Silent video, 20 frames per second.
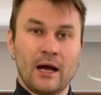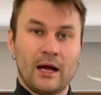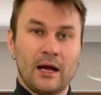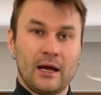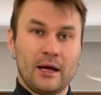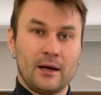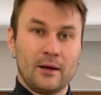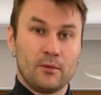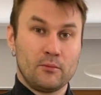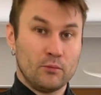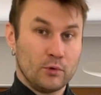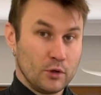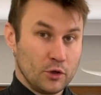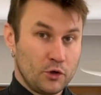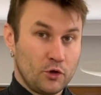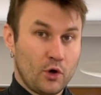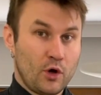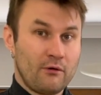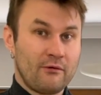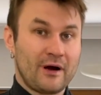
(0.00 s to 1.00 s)

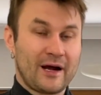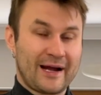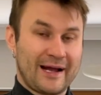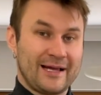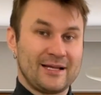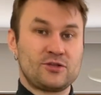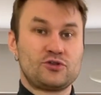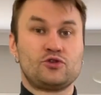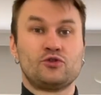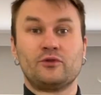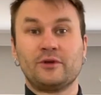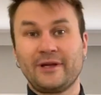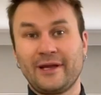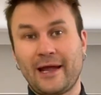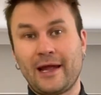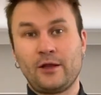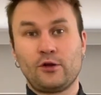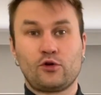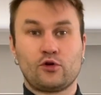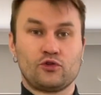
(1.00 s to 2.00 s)
Moldova has to
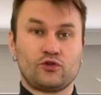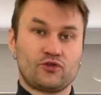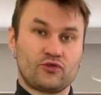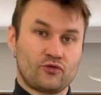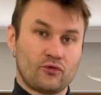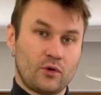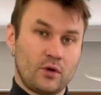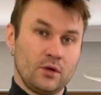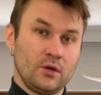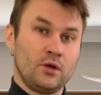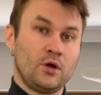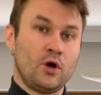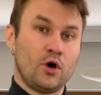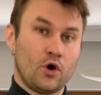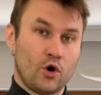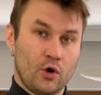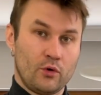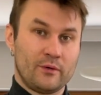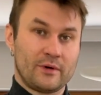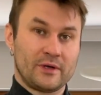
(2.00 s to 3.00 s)
regain control
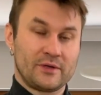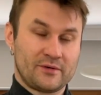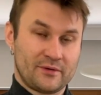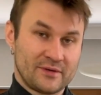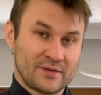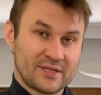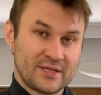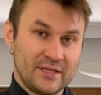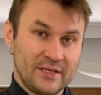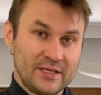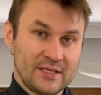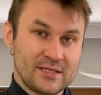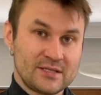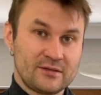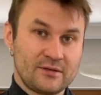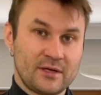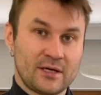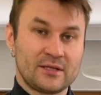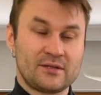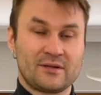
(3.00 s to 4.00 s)
over Transnistria.